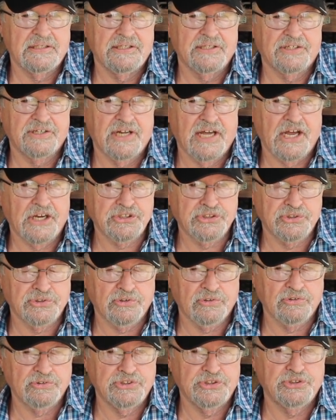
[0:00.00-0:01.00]

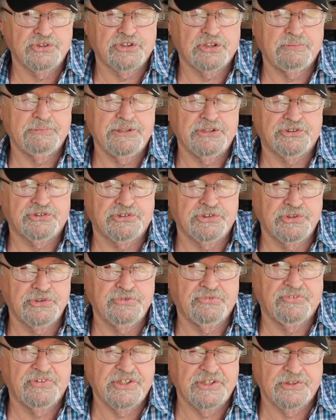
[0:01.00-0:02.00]
International used to be Drew
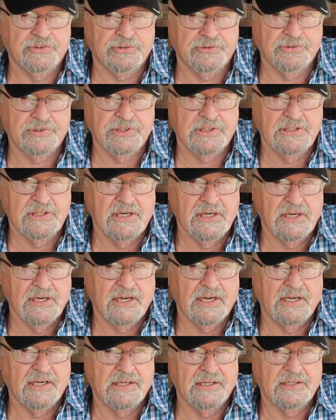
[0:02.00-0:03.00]
Field,
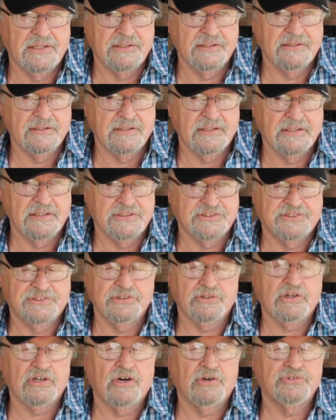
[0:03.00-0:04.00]
and it's
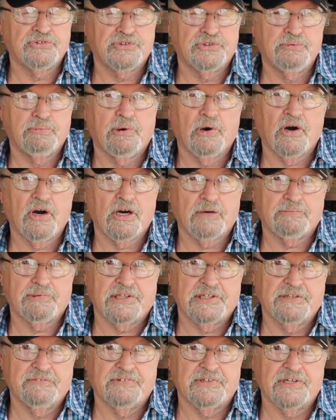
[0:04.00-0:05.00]
still called Drew Park,
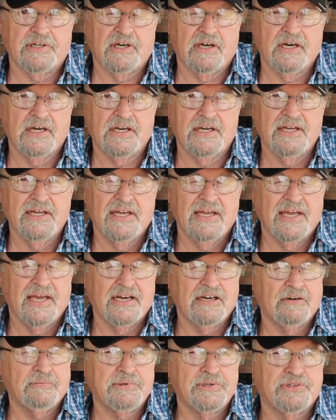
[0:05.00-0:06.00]
believe it or not.
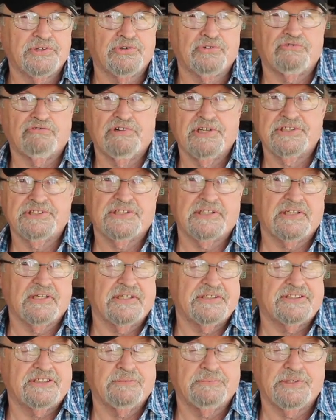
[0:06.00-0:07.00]
And up until
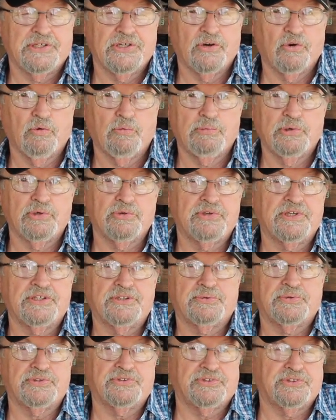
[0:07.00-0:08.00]
recently, some of the old
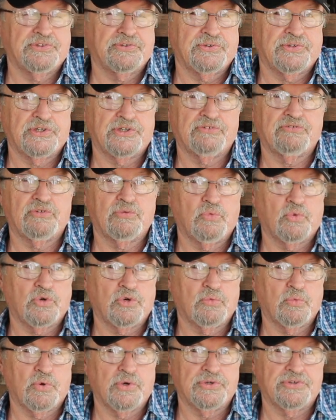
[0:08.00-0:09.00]
buildings were still there from
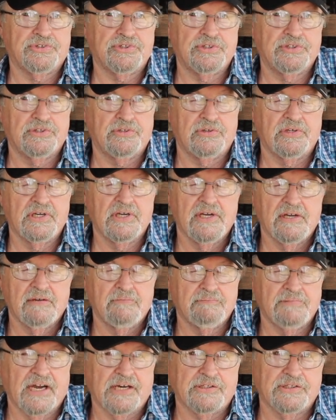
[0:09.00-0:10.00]
World War II.
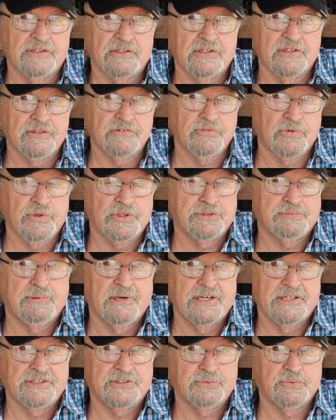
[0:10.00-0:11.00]
MacDill Air Force
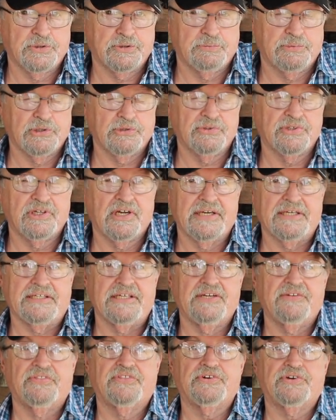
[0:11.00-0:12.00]
Base was built in
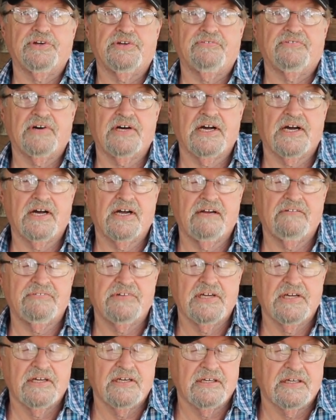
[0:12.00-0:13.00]
1935,
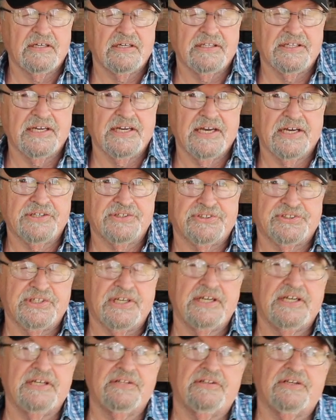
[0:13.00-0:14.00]
and they had a
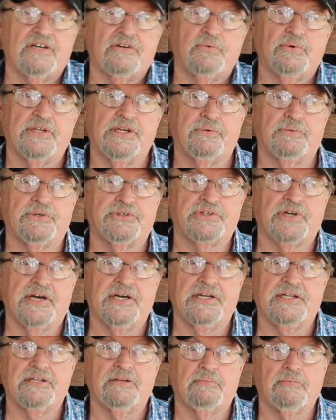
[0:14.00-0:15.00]
saying there when they were
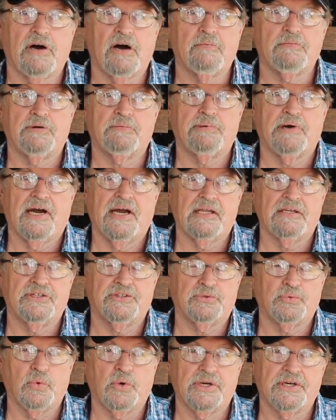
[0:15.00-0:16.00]
training the bomber
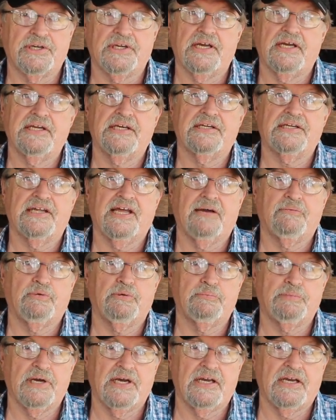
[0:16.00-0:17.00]
pilots, 1 a day in Tampa
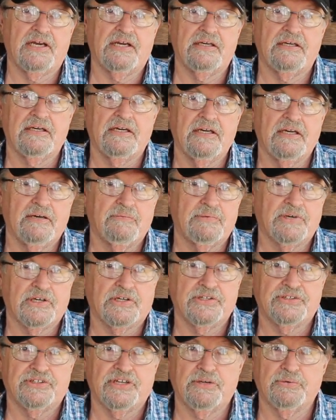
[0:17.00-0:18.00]
Bay,
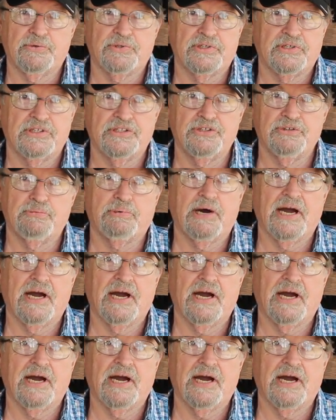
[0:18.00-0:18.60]
because they were new